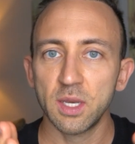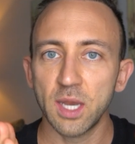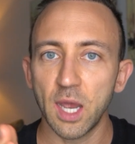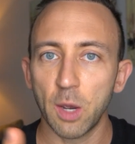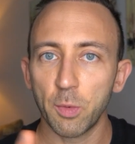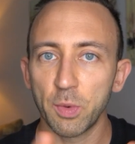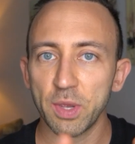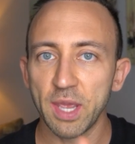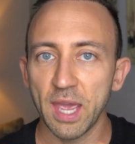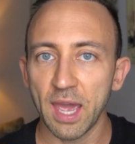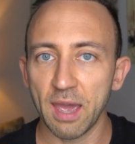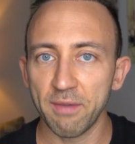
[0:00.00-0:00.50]
Now,
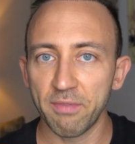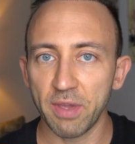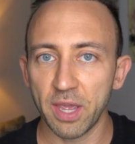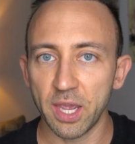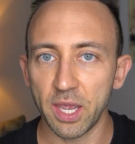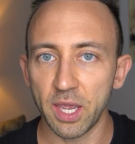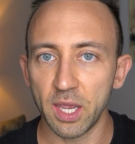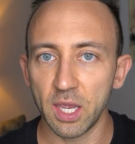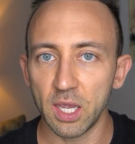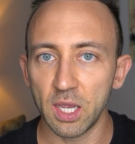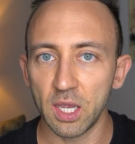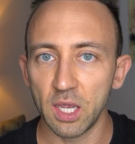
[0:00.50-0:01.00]
we have
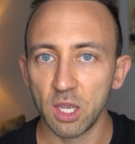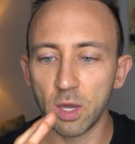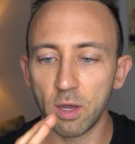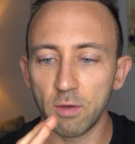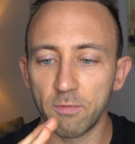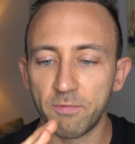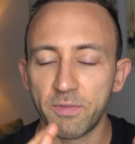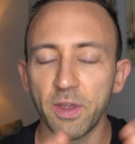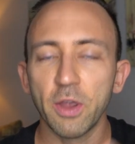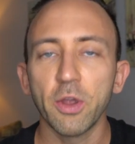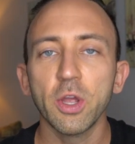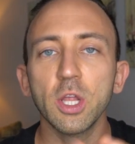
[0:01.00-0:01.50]
a
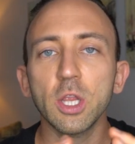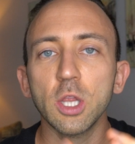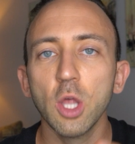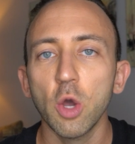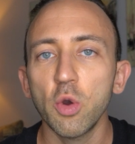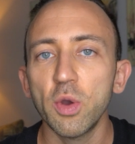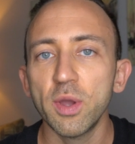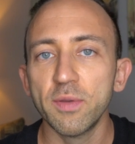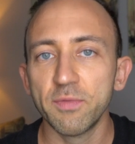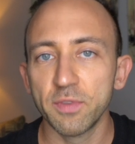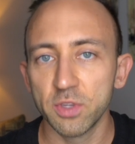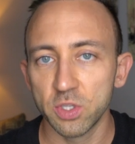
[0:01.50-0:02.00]
very
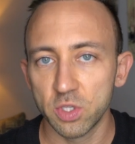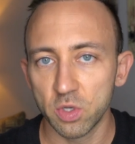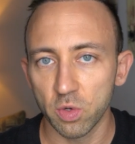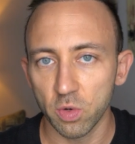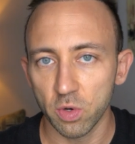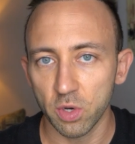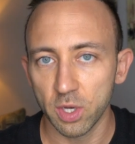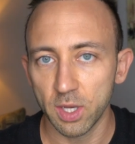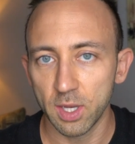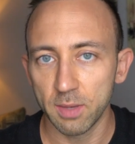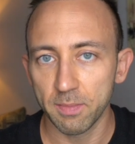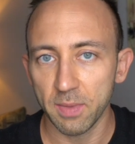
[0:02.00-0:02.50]
low
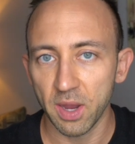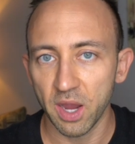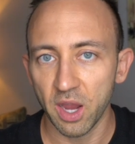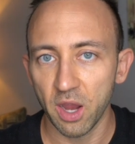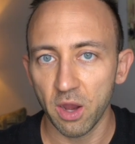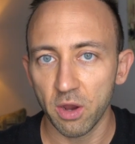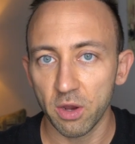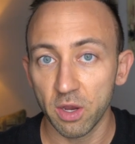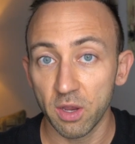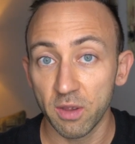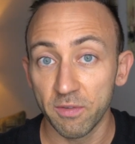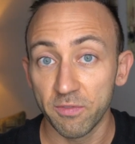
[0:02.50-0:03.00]
inventory in my
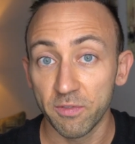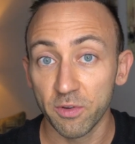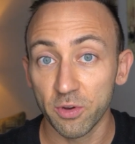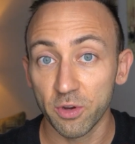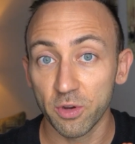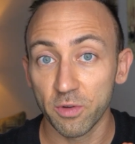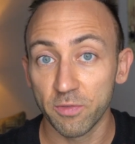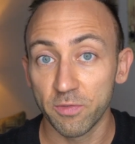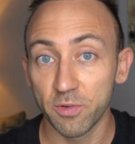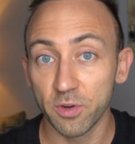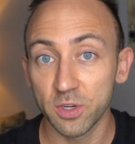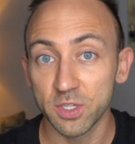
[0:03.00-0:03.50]
area
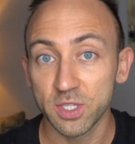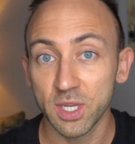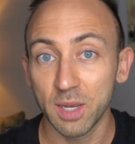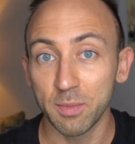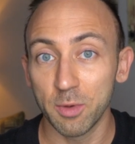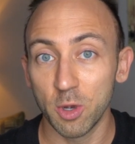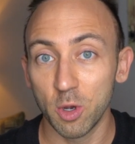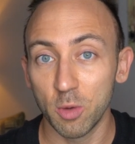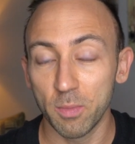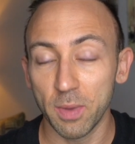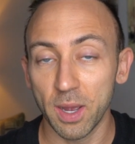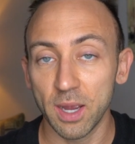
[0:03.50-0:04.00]
for first-time
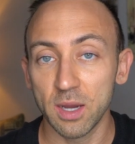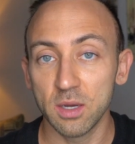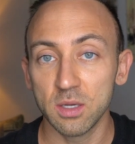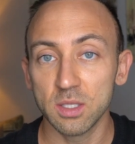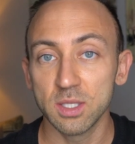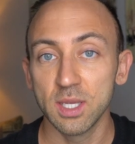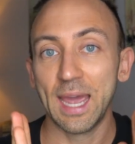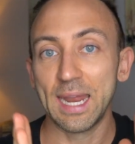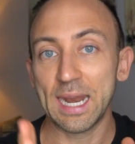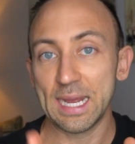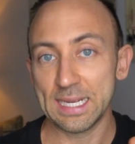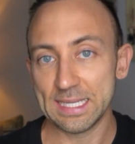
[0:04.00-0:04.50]
home
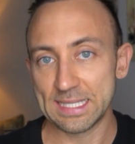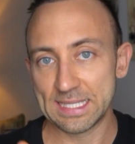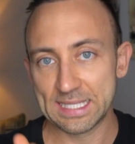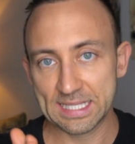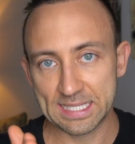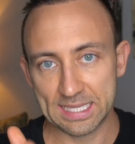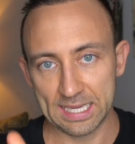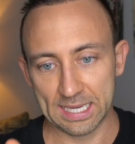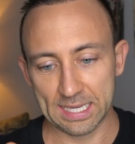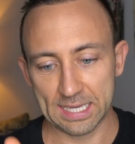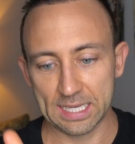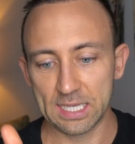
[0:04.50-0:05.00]
buyers, and I
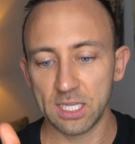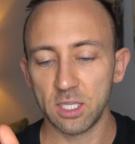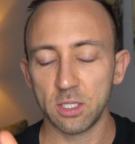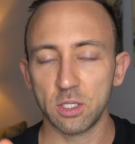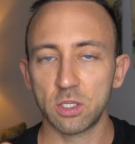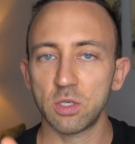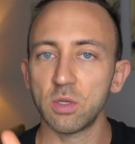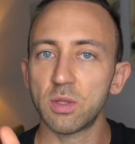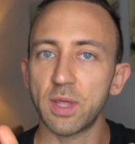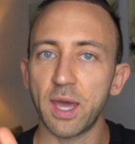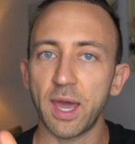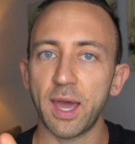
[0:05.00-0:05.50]
stick
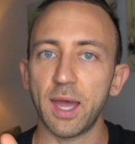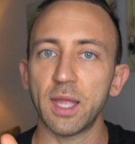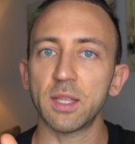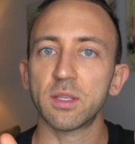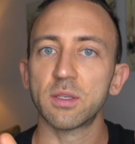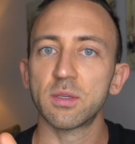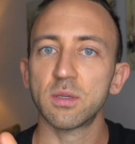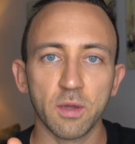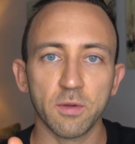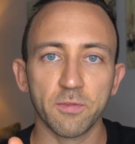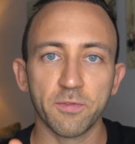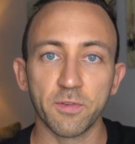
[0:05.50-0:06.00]
into that
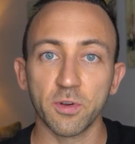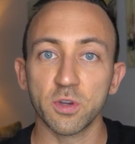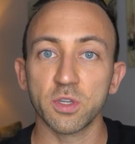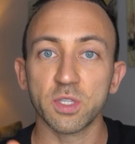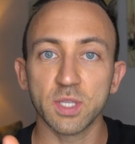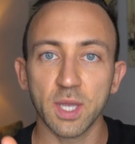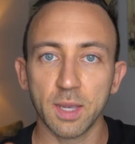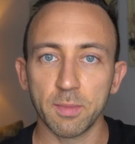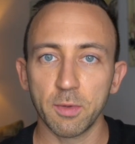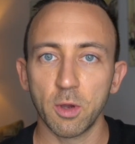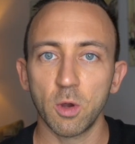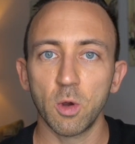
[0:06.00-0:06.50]

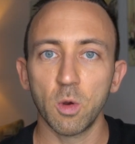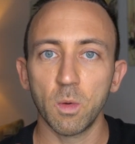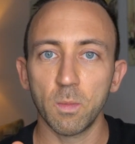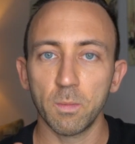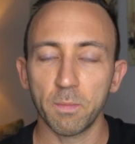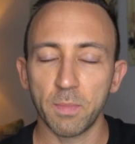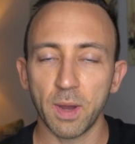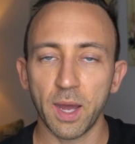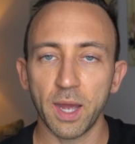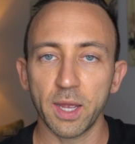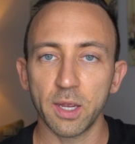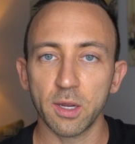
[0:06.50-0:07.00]
first-time home
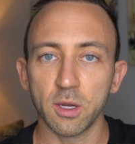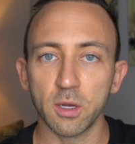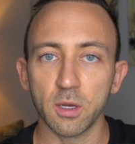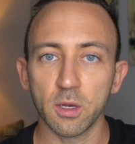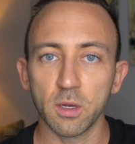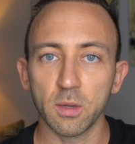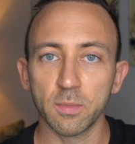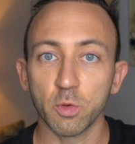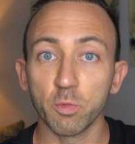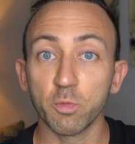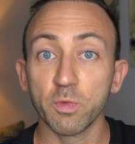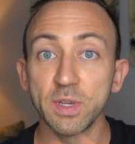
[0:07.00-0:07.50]

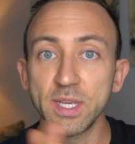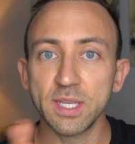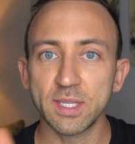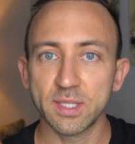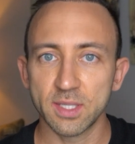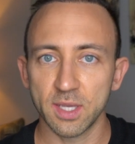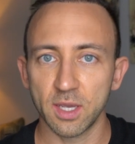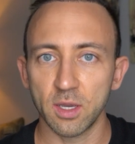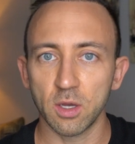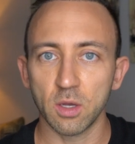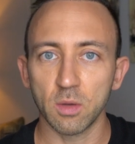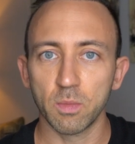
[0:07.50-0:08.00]
buyer
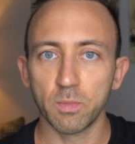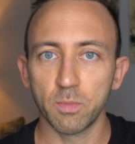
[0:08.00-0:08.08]
resale